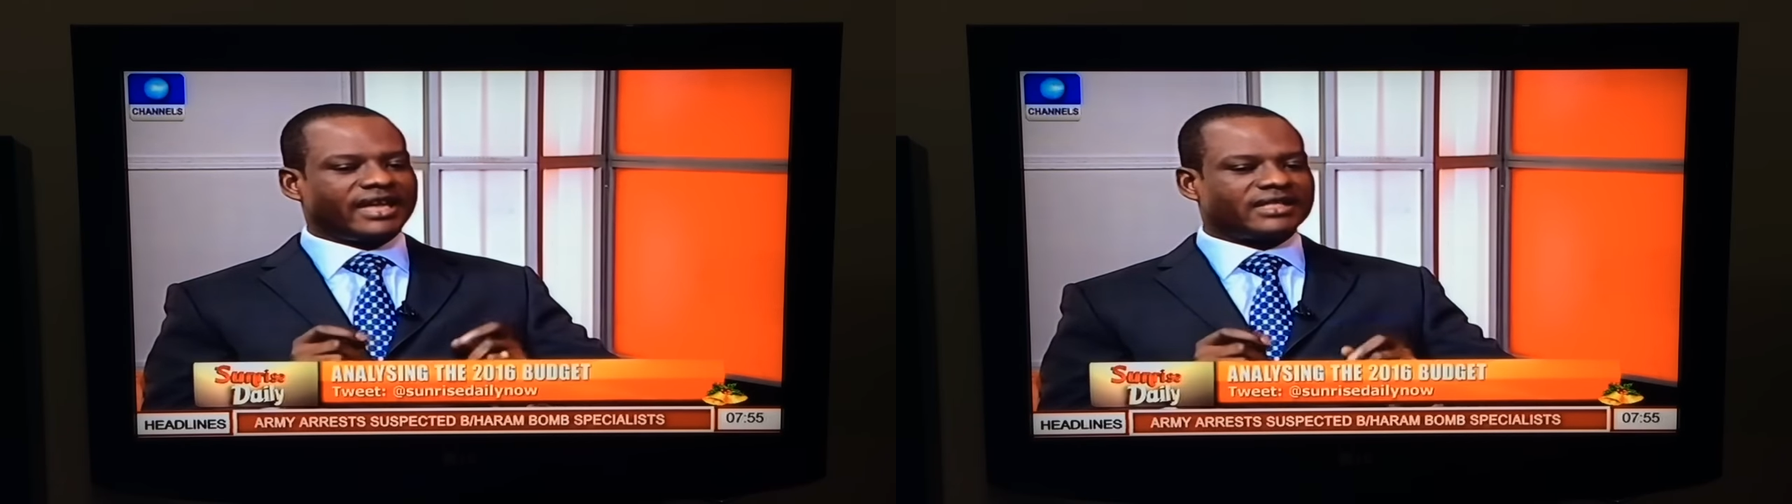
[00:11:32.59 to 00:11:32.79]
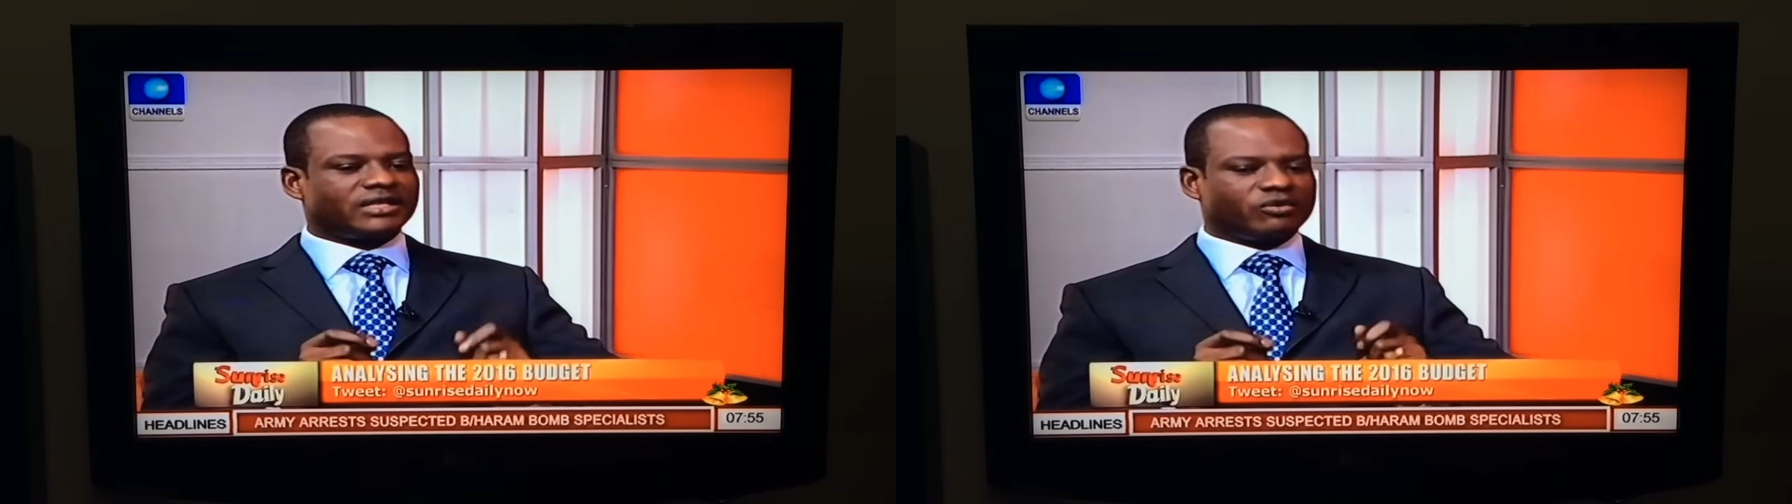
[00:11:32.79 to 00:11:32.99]

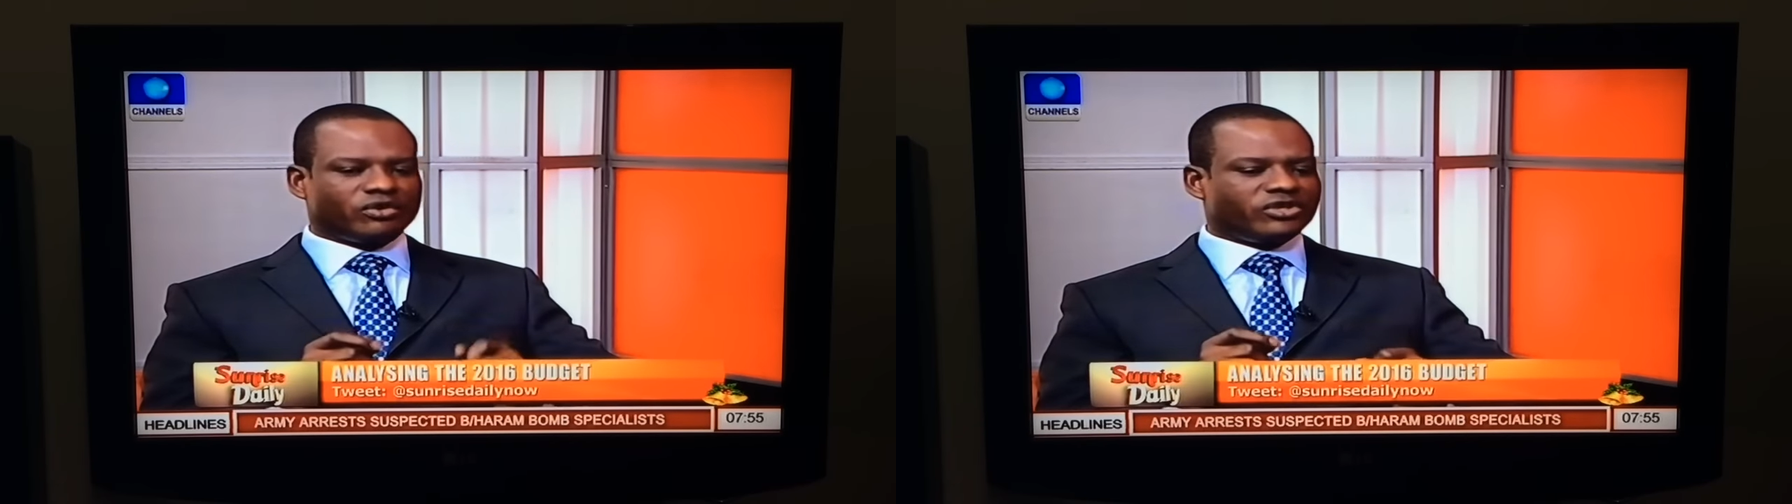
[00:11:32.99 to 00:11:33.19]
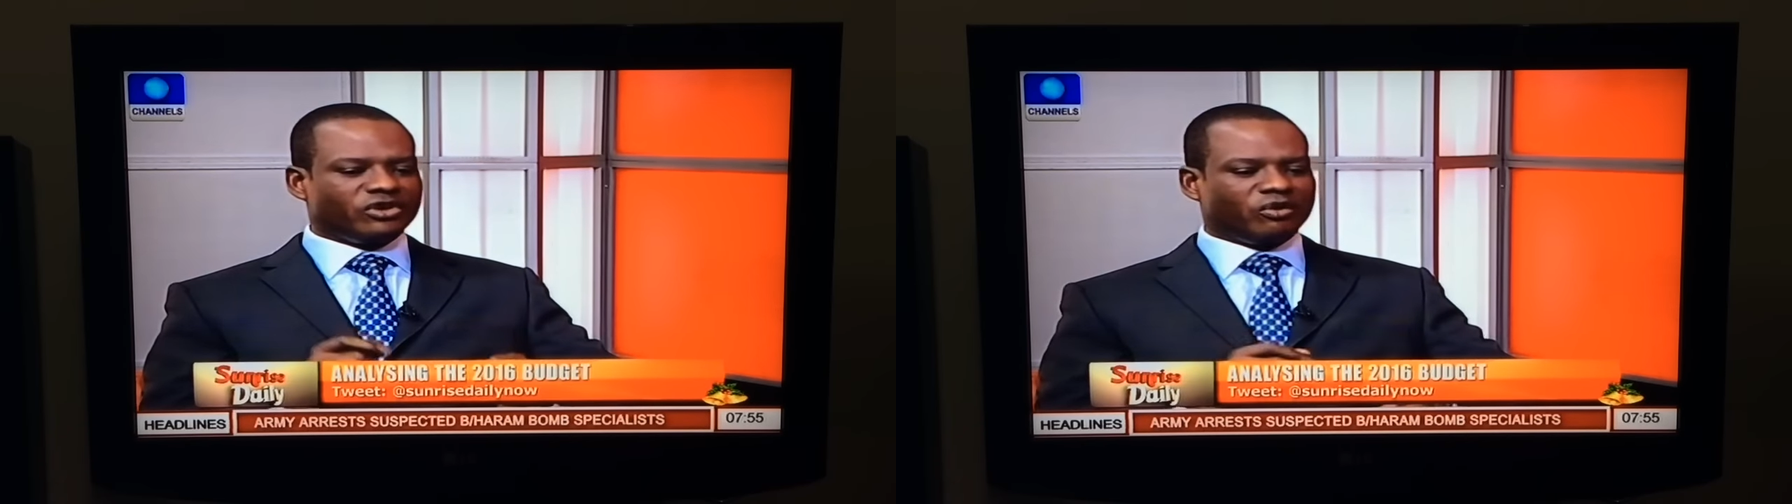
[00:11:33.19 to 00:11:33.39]
And they
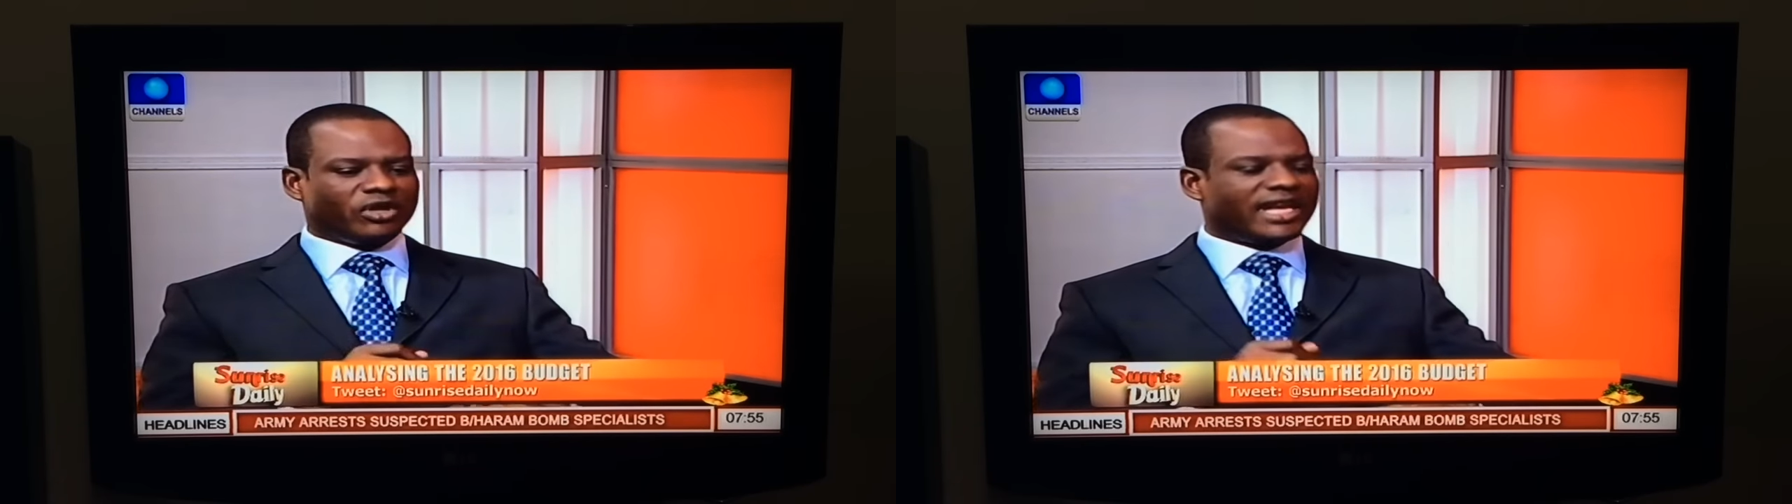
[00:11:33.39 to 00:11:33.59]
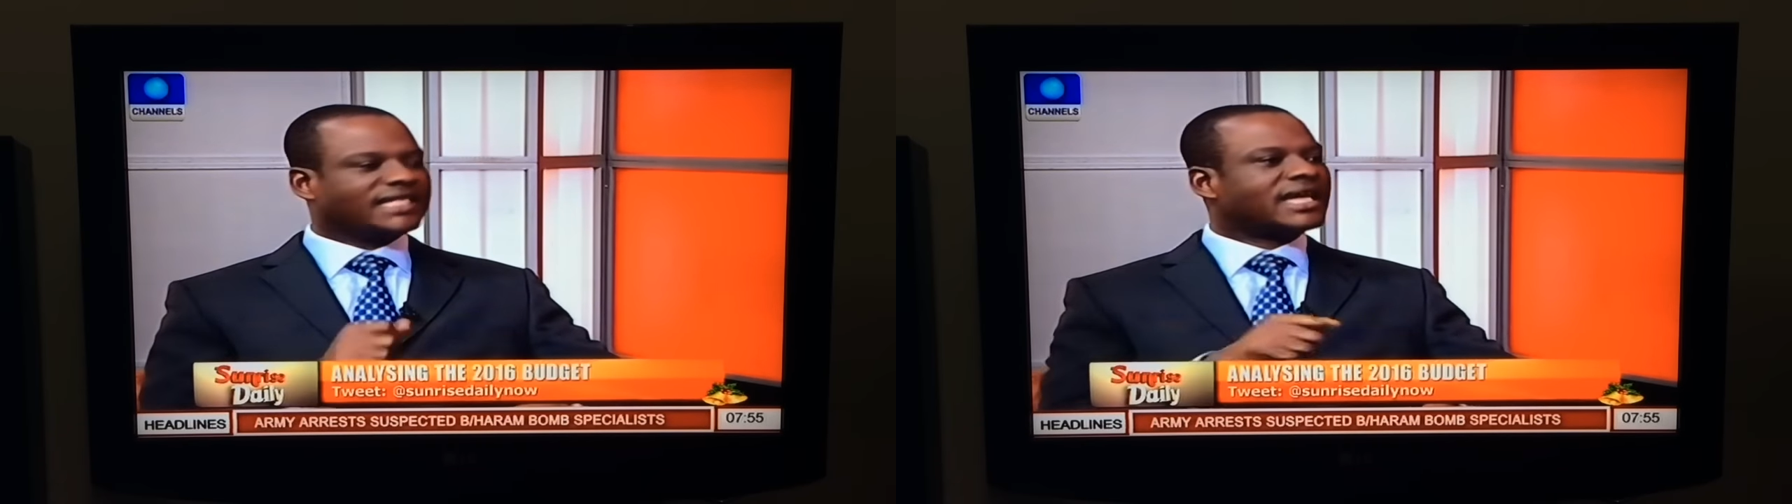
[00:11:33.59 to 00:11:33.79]
said, well, you know
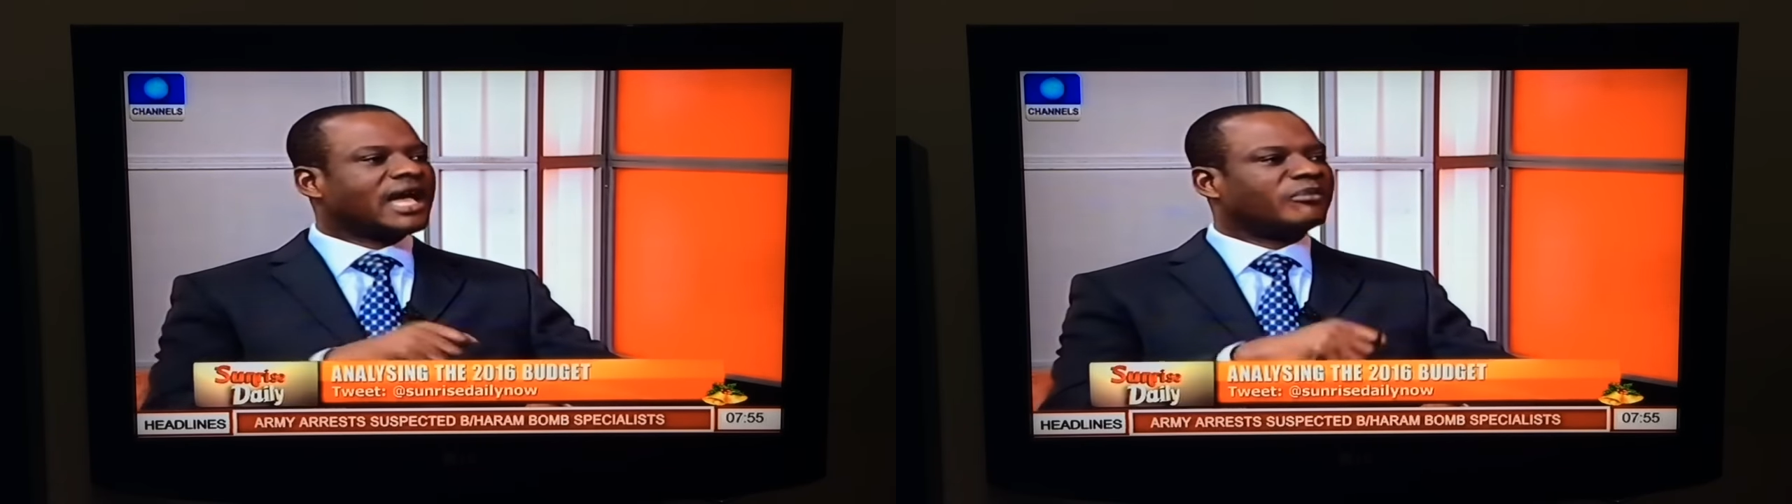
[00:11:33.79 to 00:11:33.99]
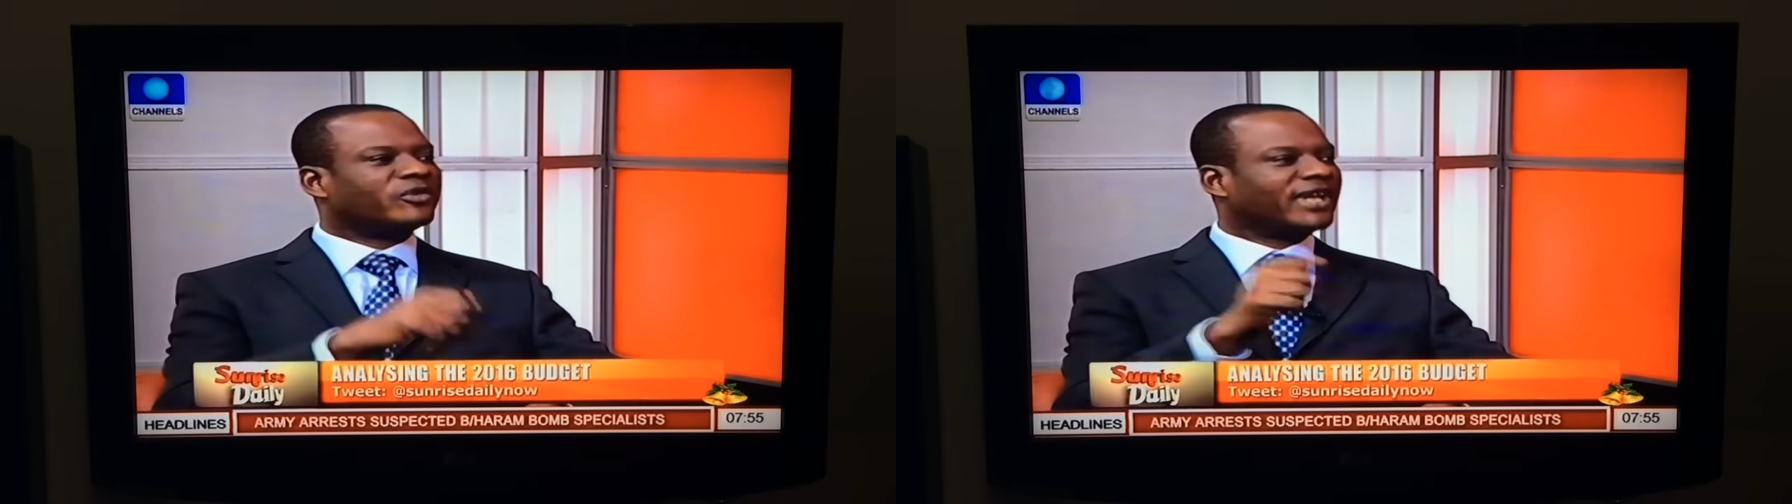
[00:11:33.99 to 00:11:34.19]
what, let's
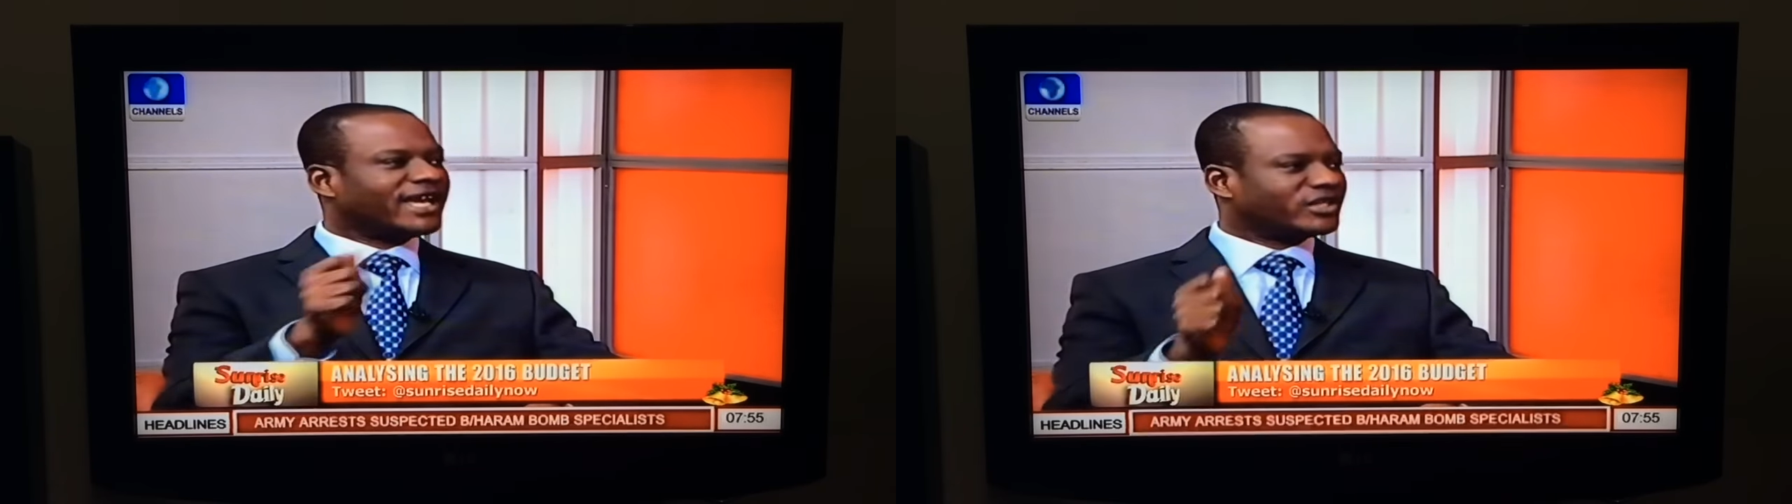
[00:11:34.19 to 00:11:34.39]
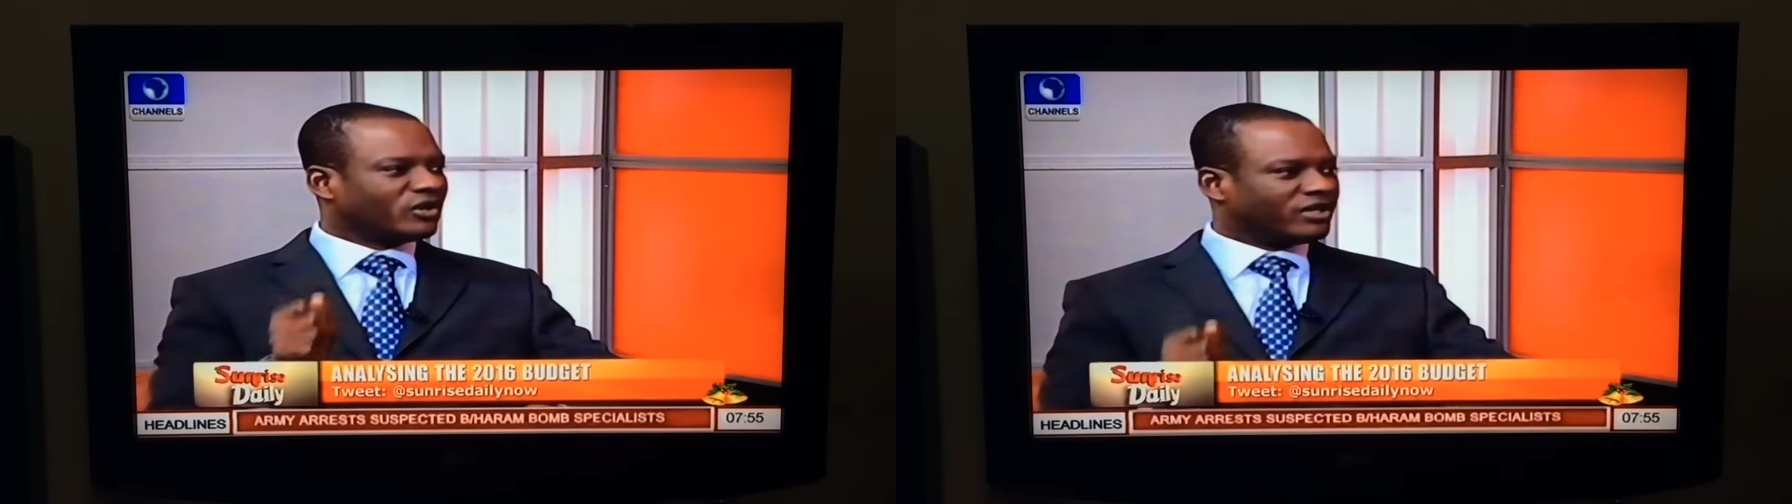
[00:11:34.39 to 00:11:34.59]
harmonize